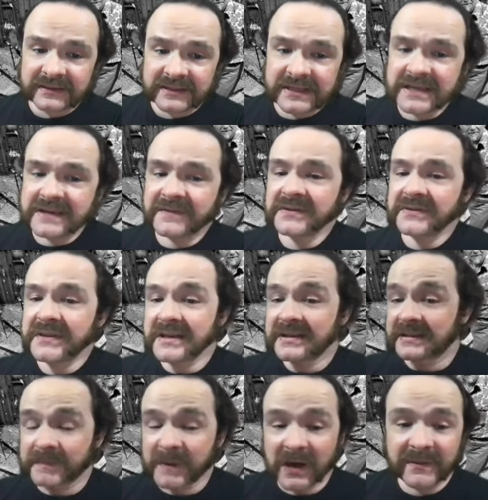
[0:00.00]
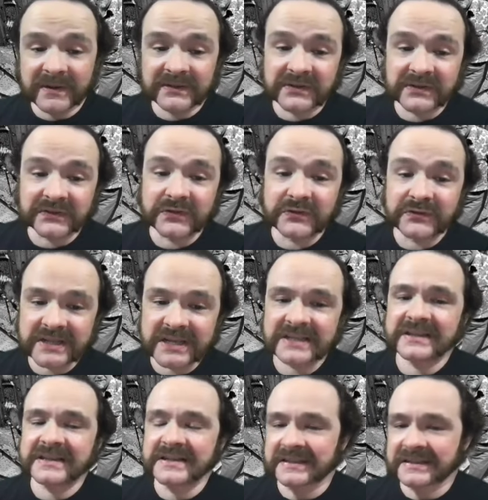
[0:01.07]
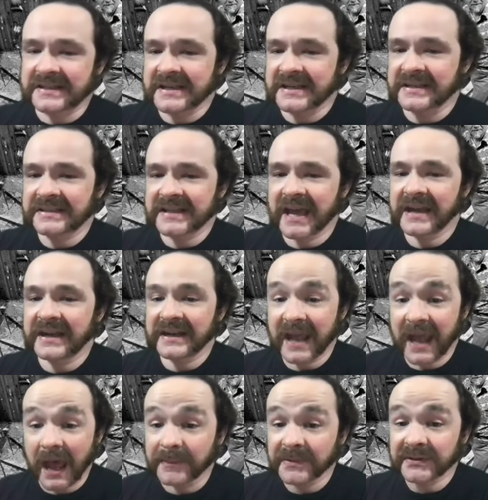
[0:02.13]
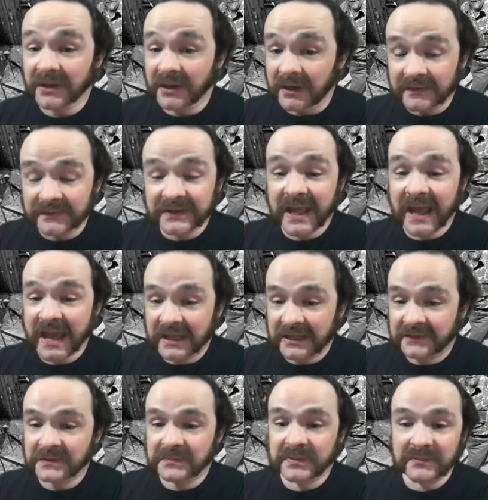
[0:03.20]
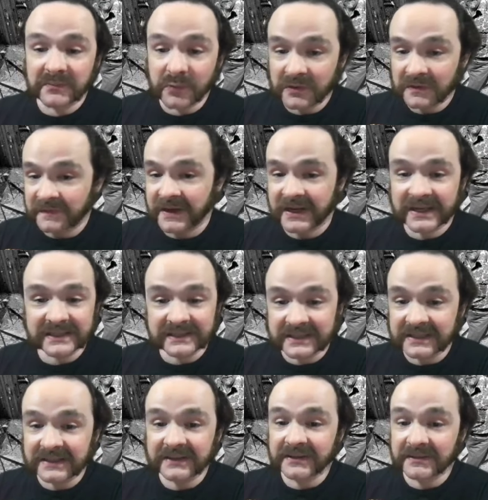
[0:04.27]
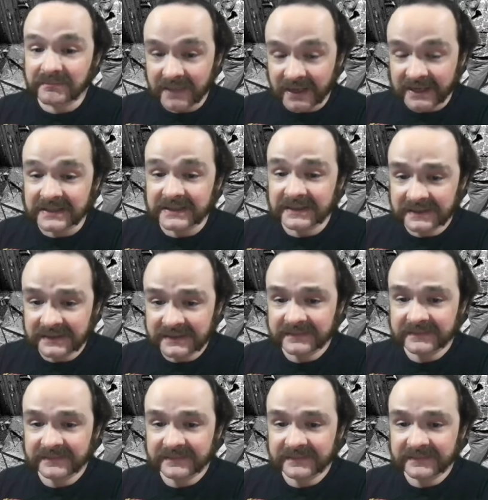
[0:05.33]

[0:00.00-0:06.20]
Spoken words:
Even the experimenters who did these things had a habit of anthropomorphizing the mice.